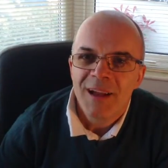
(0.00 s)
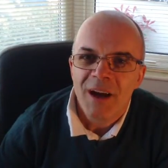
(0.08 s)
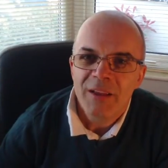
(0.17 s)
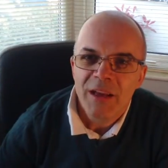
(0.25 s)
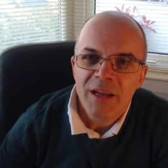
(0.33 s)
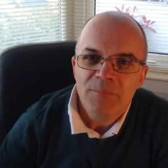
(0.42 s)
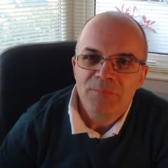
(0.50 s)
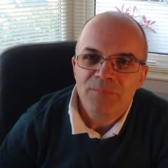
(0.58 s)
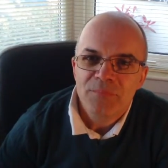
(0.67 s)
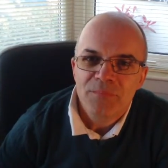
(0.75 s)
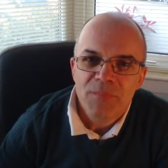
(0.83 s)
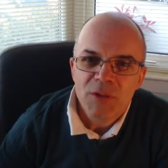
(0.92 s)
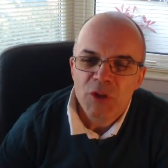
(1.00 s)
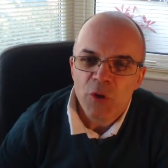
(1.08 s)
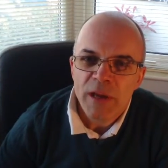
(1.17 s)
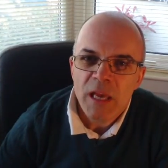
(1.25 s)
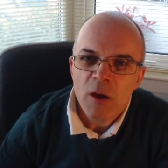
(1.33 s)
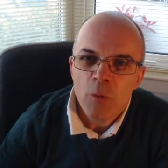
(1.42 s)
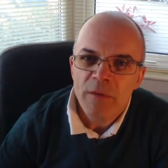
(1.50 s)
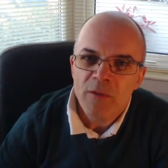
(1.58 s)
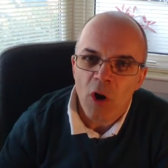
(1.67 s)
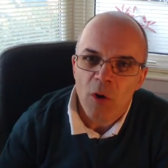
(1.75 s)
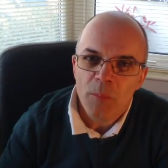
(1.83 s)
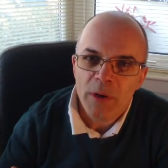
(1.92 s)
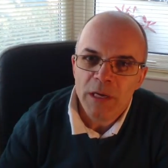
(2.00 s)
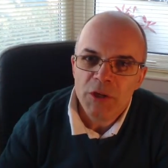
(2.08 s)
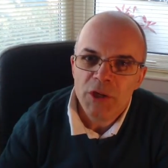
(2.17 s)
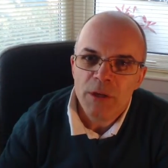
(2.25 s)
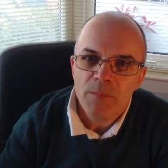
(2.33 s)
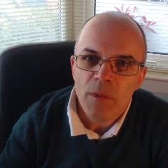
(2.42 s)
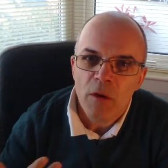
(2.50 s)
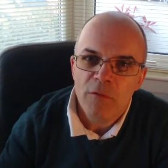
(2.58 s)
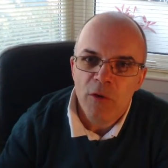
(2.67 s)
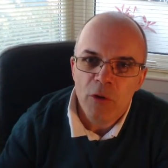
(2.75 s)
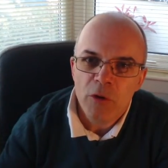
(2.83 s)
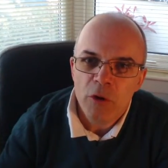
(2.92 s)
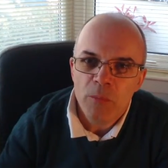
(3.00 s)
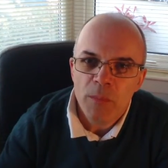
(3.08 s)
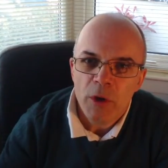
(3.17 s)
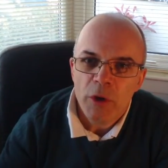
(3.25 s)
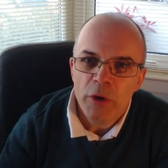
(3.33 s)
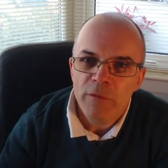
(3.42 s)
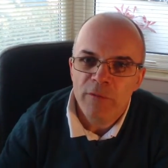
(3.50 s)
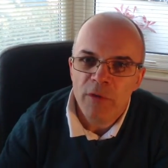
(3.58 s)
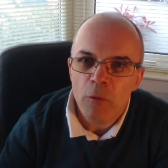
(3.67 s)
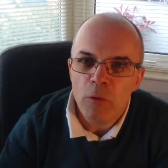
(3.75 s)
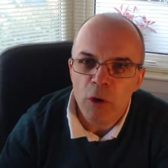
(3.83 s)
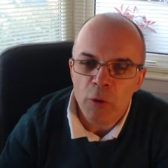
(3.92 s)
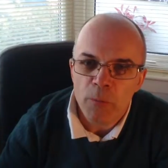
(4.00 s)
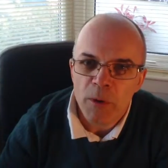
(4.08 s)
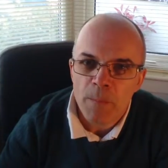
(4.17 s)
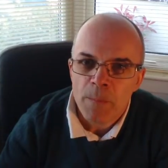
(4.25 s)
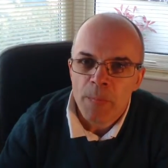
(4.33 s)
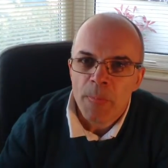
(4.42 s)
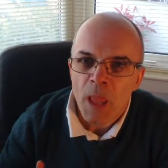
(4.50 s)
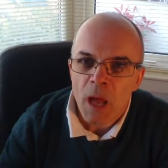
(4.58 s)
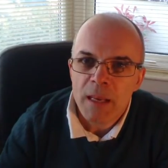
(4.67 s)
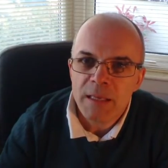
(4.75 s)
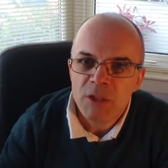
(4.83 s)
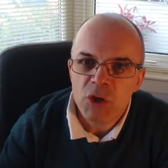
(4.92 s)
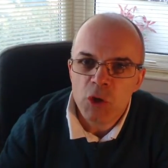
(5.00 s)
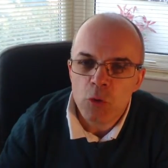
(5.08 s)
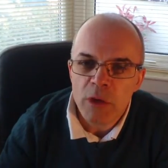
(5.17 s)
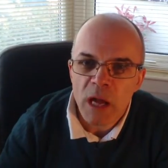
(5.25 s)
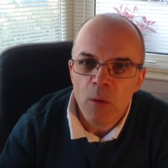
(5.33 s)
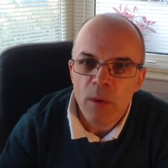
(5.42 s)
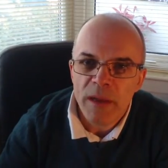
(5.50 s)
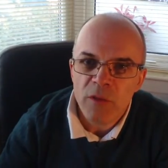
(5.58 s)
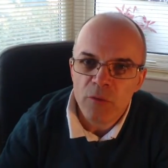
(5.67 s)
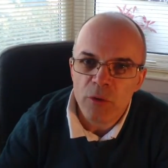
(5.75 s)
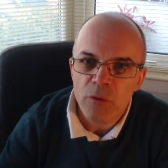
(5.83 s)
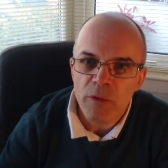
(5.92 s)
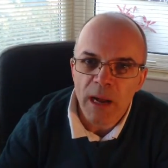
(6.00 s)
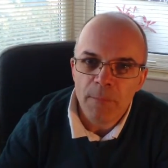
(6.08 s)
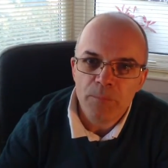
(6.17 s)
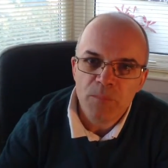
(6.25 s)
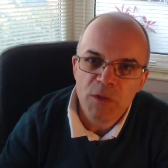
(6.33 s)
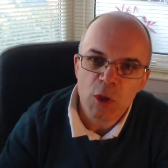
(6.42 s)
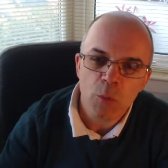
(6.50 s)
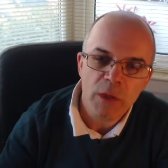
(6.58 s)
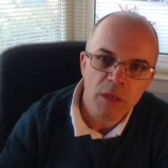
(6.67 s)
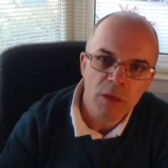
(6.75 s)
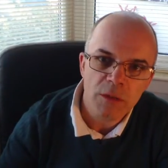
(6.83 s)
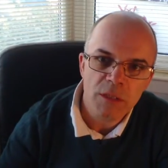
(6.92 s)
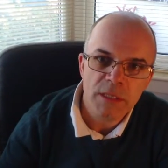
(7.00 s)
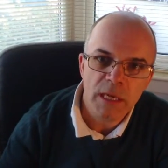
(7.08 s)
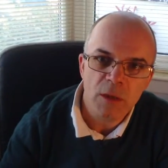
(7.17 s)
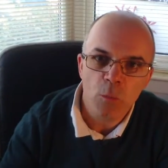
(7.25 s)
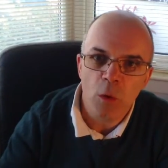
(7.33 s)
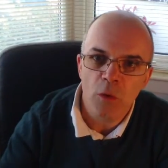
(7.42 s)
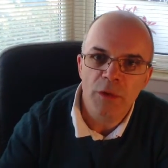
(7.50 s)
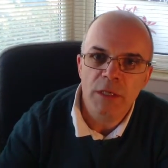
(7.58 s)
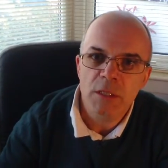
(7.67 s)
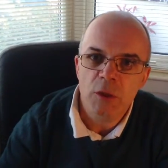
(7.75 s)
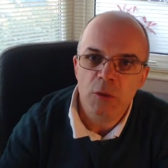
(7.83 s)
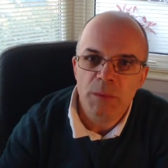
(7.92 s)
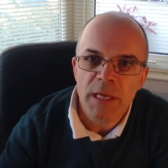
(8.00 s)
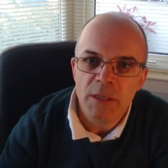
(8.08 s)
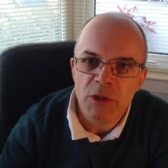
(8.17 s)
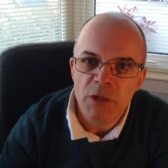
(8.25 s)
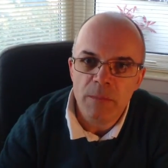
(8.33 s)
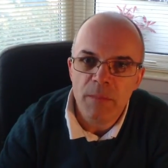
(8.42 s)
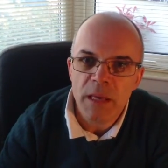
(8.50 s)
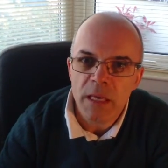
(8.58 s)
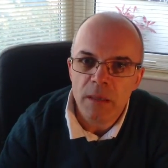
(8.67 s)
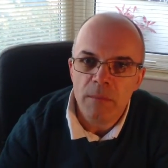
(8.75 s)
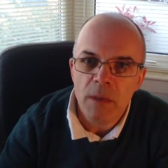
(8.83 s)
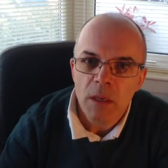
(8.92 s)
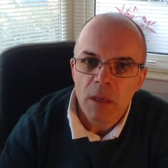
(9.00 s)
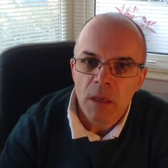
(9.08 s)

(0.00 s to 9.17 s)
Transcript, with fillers: Hi there. So here we've got a pressure, a volume and a flow loop. And let's talk our way through that so we can understand what these loops actually mean.